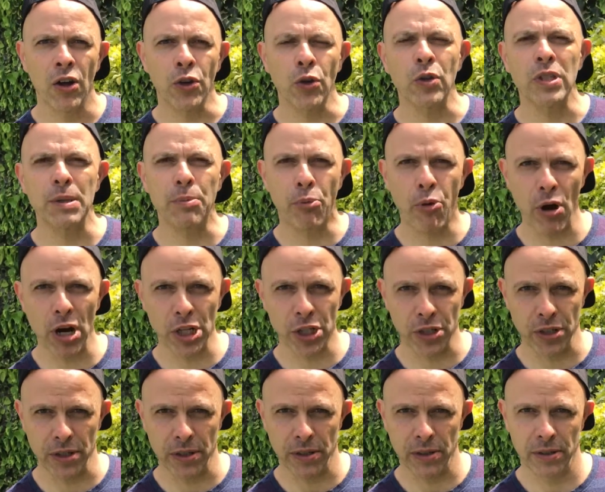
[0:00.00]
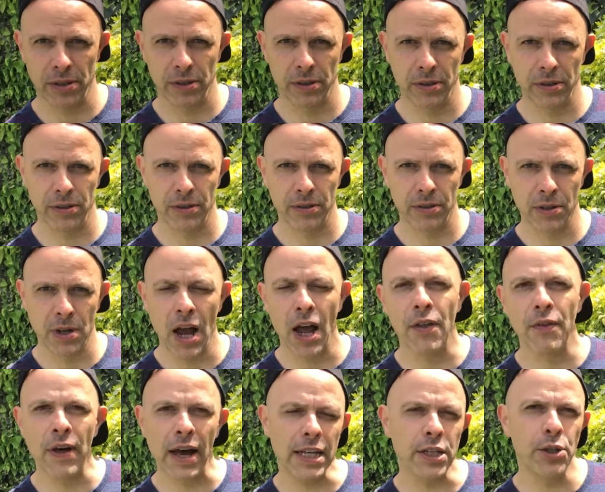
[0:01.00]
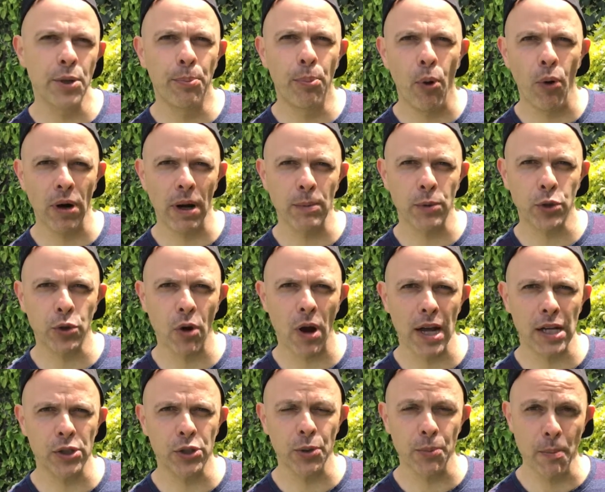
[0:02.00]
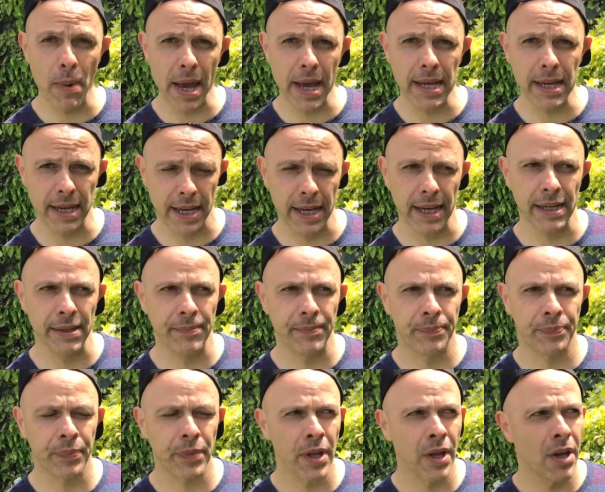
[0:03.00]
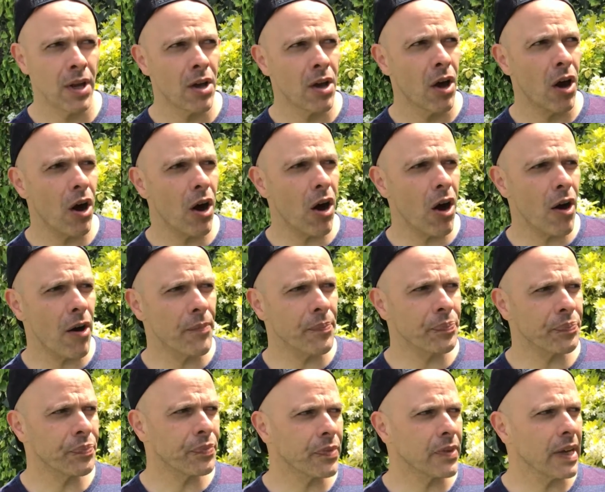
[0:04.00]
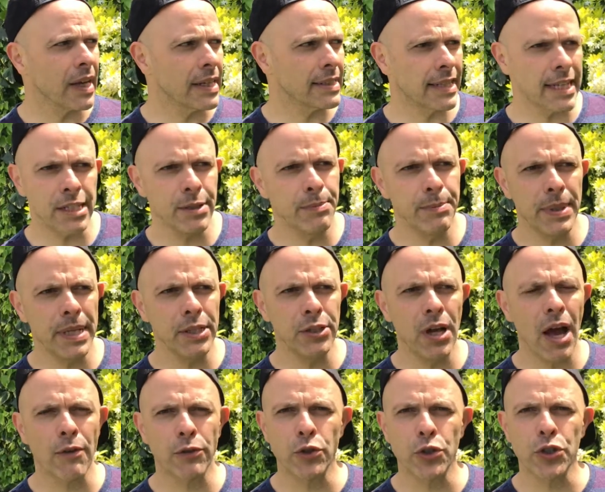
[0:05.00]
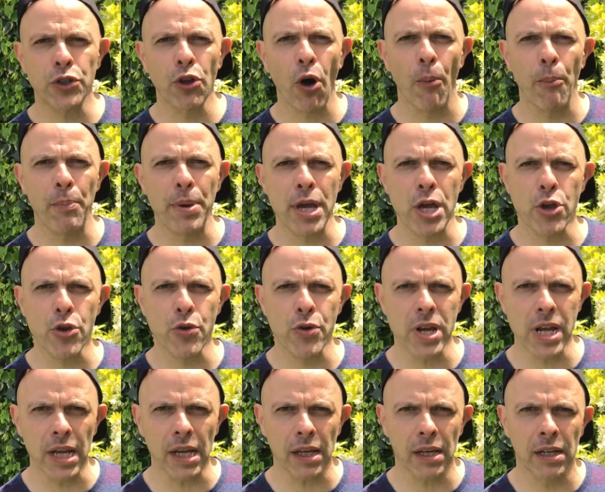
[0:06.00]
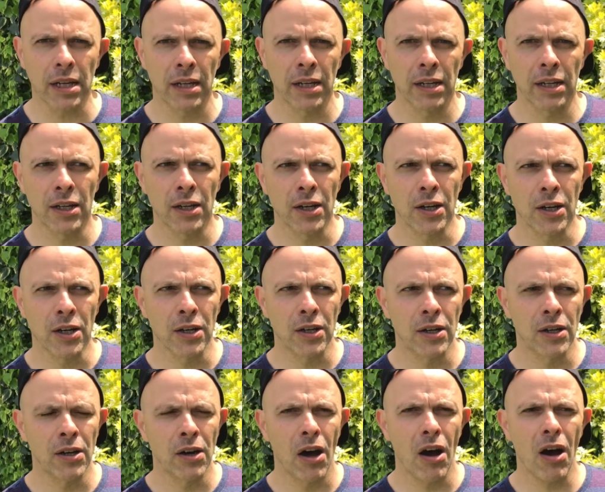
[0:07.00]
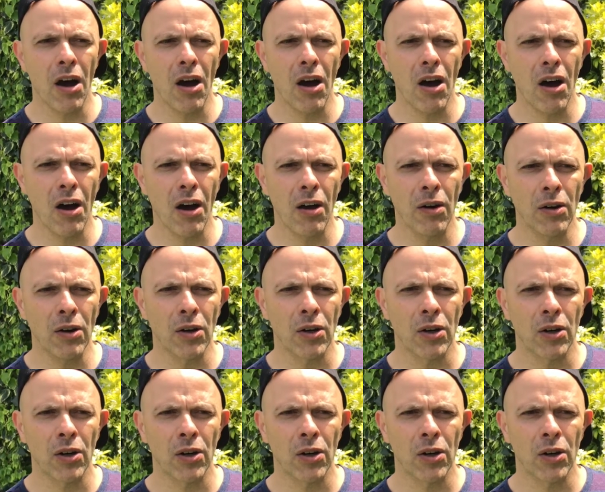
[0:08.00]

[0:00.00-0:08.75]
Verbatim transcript: your depression, and that's the point I'm trying to make here. Um, doesn't mean you have to stop being unique uh,